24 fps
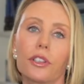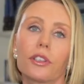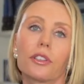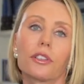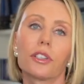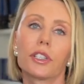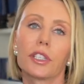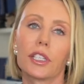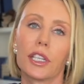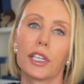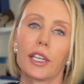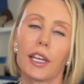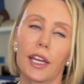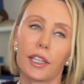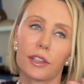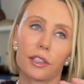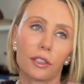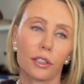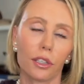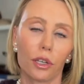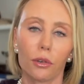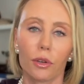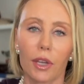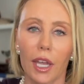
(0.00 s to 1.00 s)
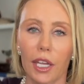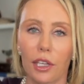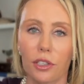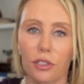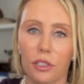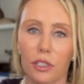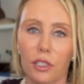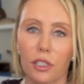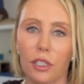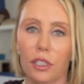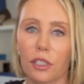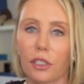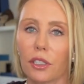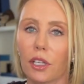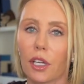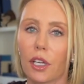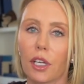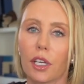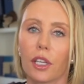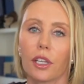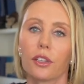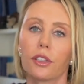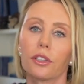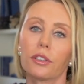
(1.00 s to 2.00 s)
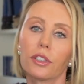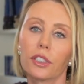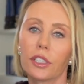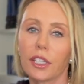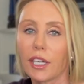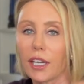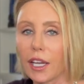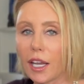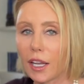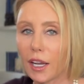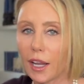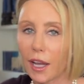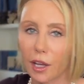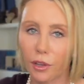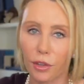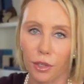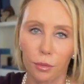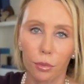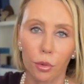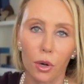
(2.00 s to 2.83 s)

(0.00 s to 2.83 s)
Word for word: they're looking at the location condition. They're looking at how the